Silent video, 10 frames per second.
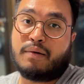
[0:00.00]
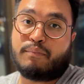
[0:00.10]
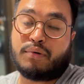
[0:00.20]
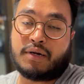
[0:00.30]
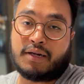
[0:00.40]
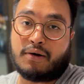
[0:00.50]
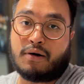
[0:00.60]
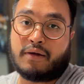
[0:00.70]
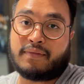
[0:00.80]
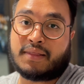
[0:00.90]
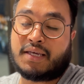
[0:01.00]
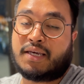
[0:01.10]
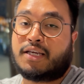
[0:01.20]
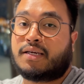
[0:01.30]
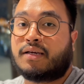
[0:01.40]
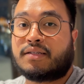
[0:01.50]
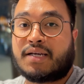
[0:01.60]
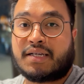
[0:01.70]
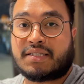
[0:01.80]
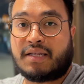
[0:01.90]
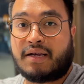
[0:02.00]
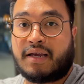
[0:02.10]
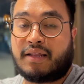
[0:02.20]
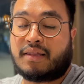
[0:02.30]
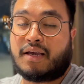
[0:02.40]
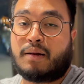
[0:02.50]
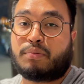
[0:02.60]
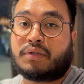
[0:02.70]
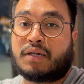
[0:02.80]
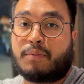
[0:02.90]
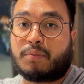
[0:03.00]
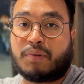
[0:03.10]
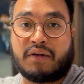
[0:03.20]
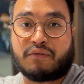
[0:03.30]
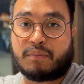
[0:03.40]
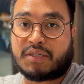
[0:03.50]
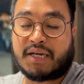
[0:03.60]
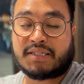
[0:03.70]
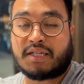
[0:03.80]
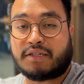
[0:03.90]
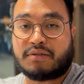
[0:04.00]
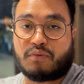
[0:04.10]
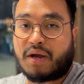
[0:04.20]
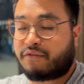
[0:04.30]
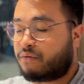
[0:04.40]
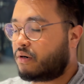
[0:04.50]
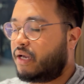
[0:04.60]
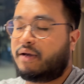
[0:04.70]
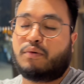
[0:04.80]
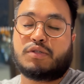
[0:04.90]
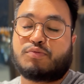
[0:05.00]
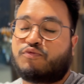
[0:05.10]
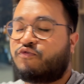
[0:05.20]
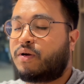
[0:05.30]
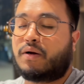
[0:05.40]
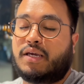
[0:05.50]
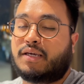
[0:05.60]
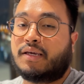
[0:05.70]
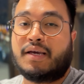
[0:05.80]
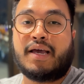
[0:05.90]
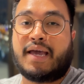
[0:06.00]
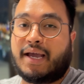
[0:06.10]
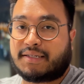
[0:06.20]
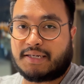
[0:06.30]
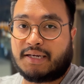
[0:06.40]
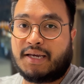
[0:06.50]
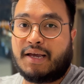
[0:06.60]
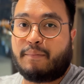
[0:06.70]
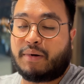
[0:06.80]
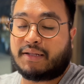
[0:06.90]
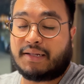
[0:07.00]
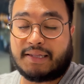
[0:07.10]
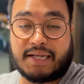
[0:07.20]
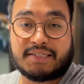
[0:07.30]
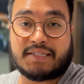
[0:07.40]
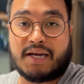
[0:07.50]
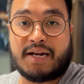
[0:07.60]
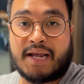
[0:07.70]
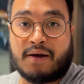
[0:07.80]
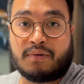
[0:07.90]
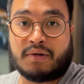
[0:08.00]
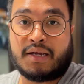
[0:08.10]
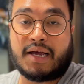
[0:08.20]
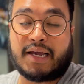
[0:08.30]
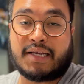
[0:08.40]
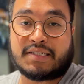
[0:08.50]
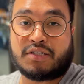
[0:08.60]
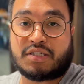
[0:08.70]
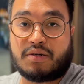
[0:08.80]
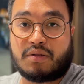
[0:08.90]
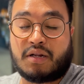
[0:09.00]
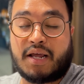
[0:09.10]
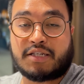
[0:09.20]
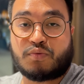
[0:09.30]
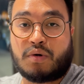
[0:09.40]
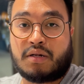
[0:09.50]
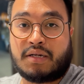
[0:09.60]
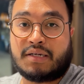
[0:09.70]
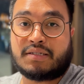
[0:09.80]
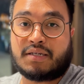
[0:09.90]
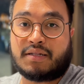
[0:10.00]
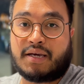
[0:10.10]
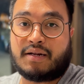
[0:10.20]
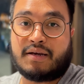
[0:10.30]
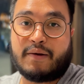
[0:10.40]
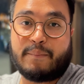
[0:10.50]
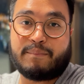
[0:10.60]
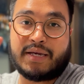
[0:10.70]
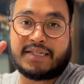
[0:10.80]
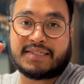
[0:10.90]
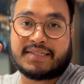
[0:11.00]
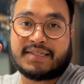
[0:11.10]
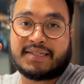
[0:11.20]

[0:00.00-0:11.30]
put it on the Tesla and then put the number plate from Tesla to the RAV4. Yeah, it was very hectic, but that's done now. I guess I'll see you in the next one. Till then, peace.